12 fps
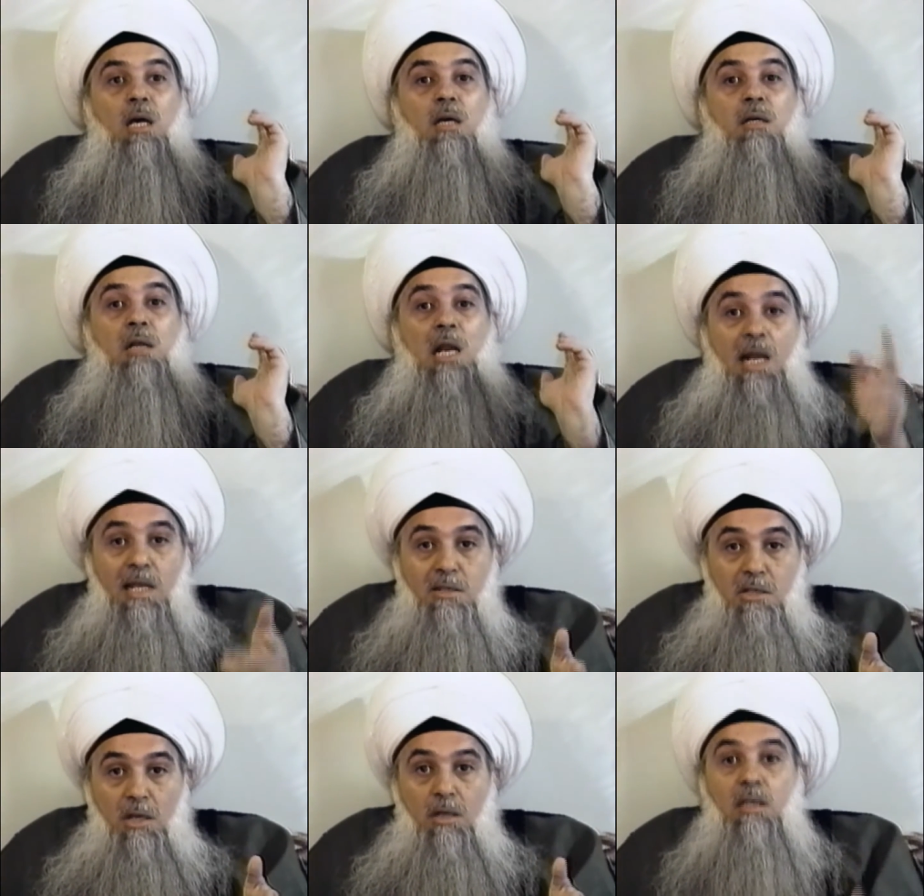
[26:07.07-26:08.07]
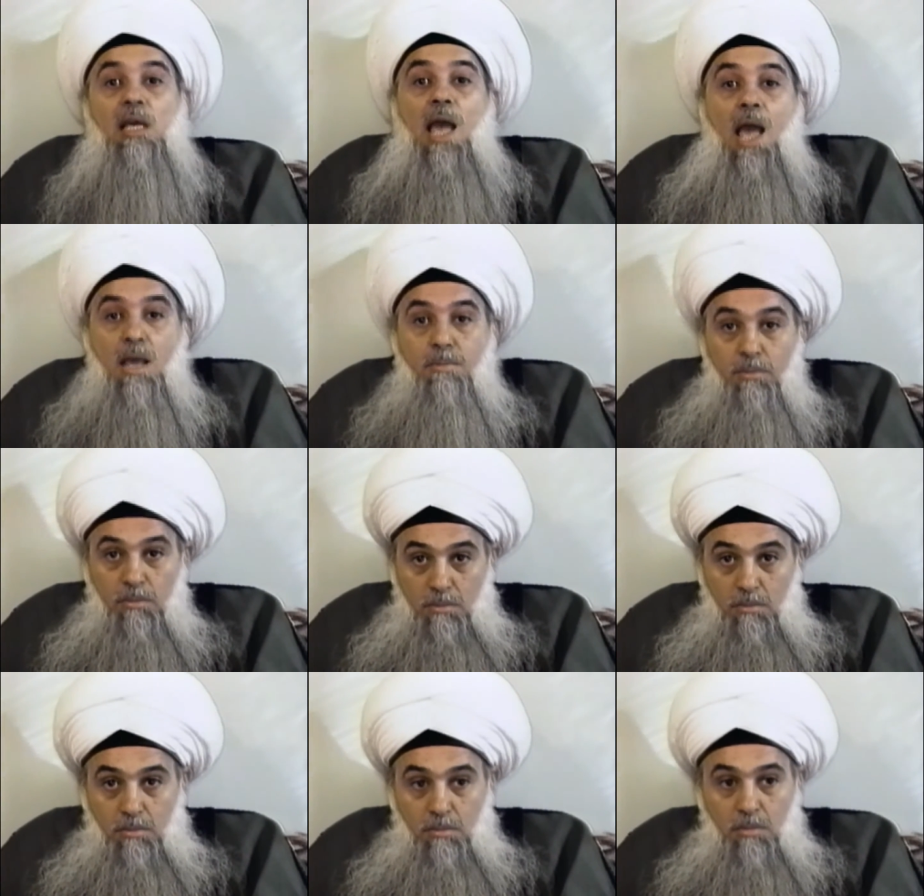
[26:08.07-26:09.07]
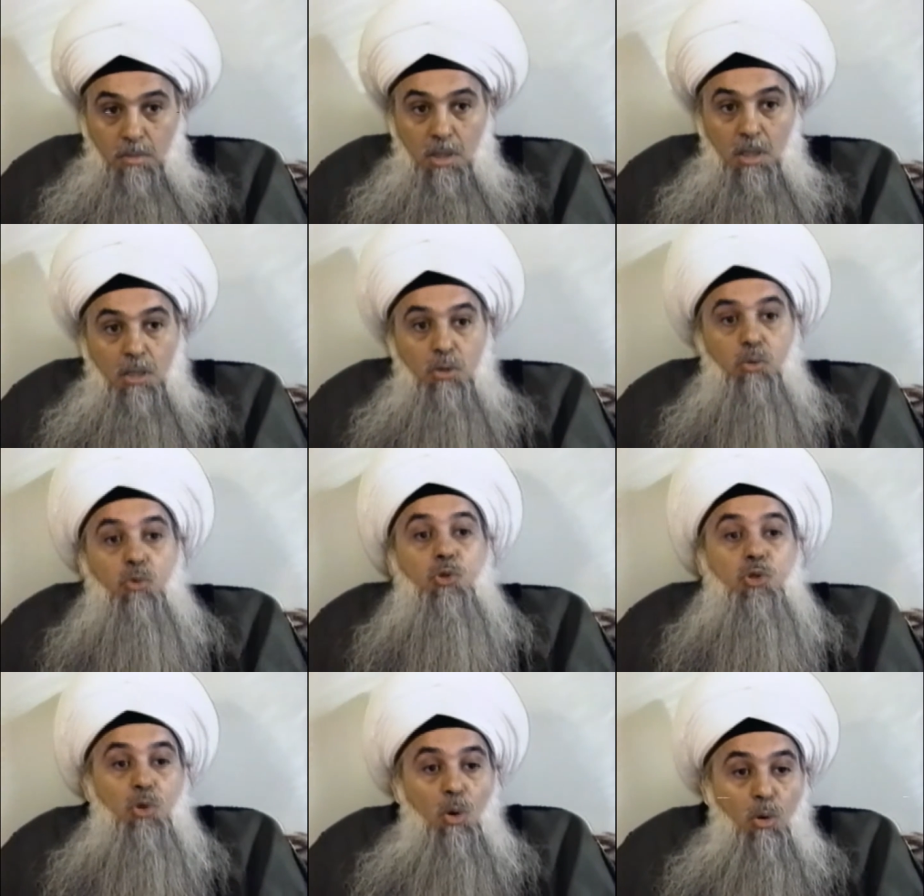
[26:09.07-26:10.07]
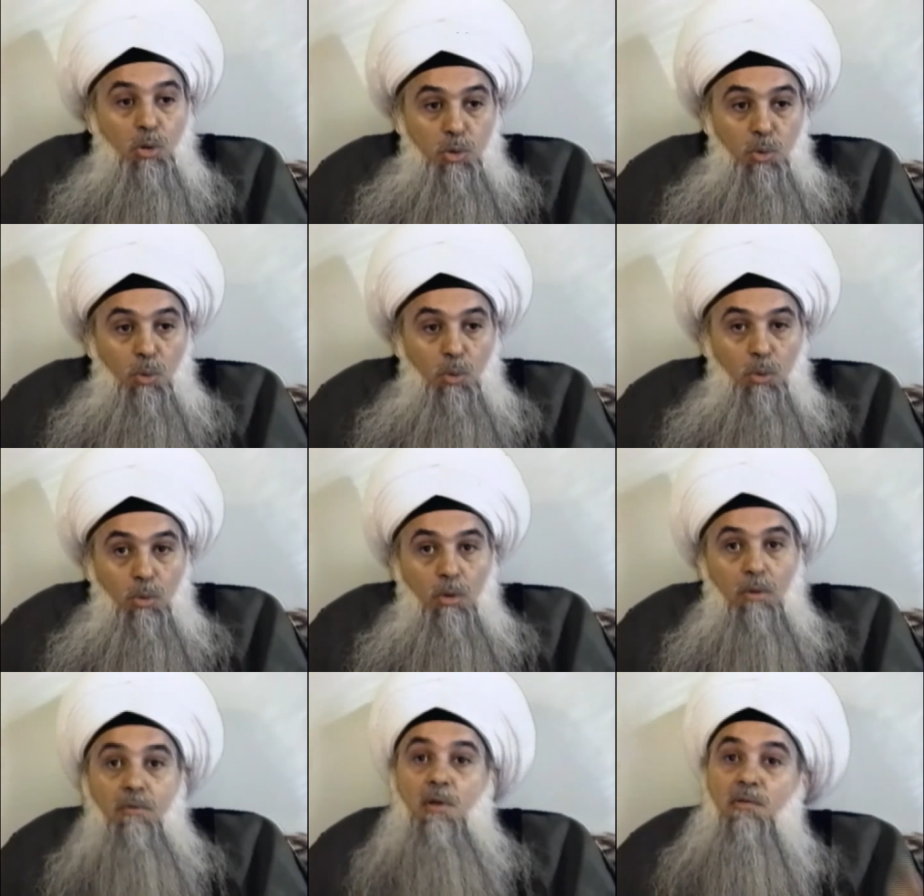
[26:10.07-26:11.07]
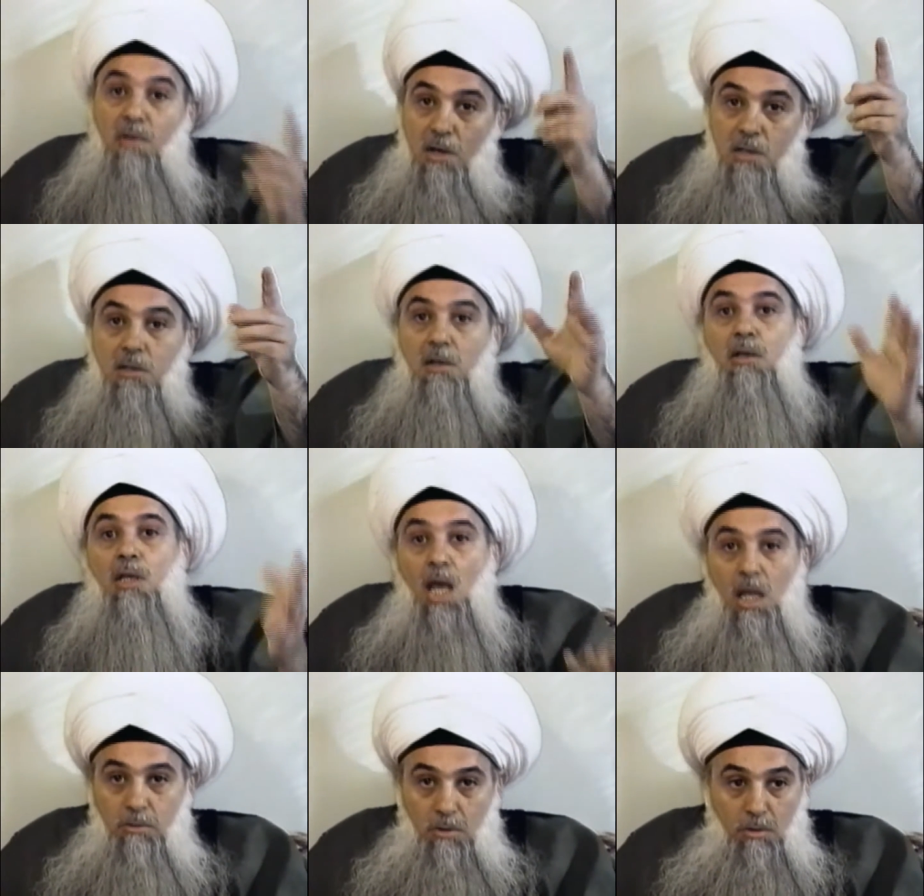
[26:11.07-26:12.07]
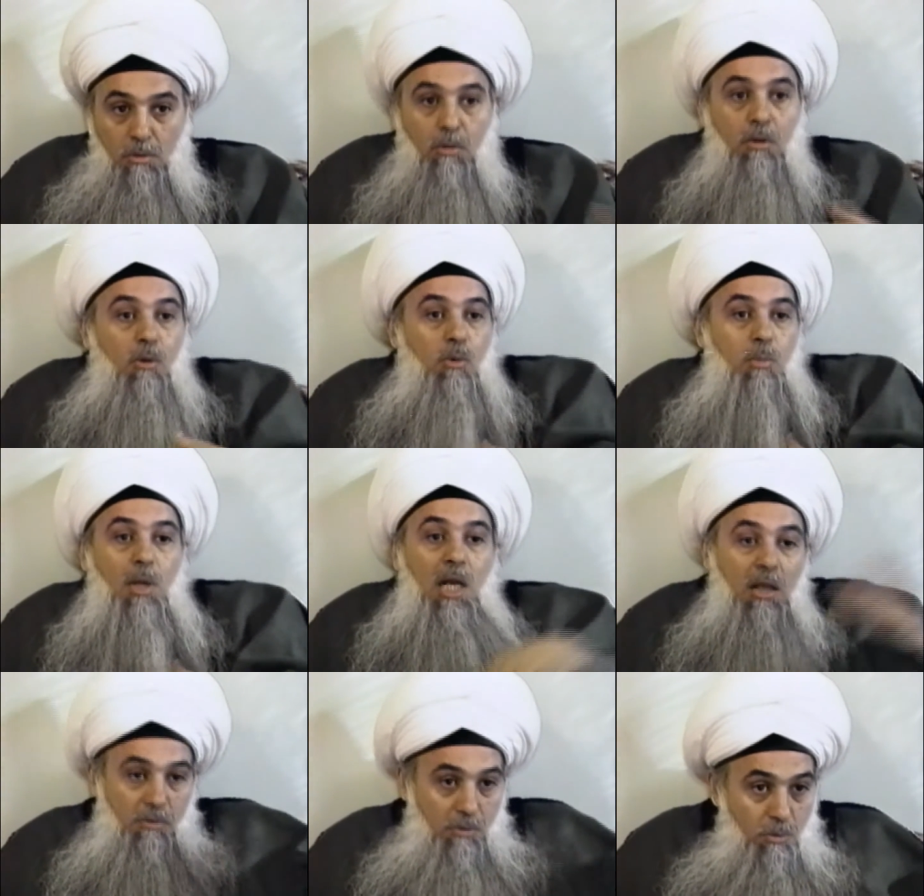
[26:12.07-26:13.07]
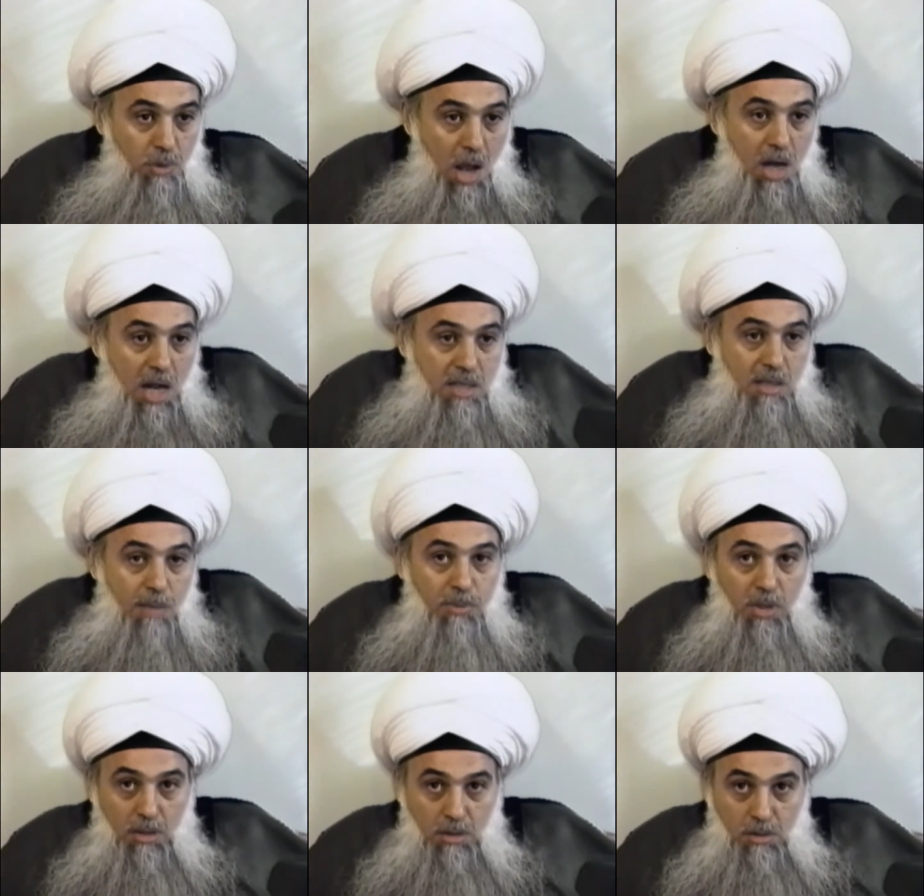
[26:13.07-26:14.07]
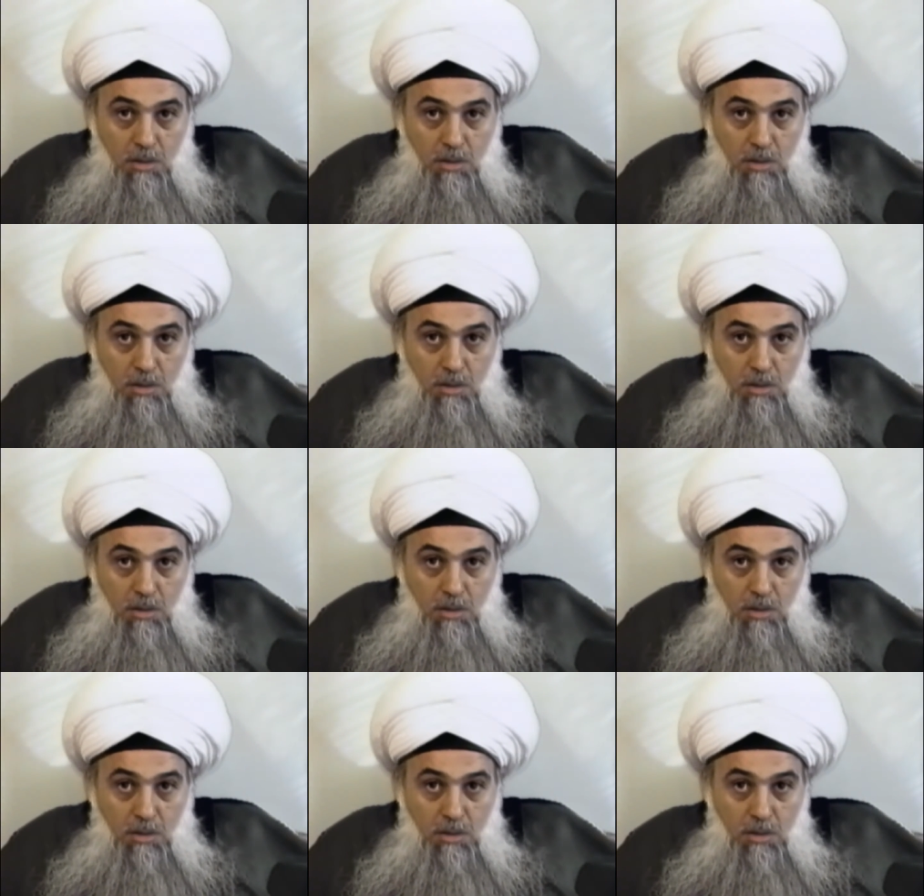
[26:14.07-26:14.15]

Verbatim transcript: Religion came to show you that there is a creator. Okay, we believe. We are accepting.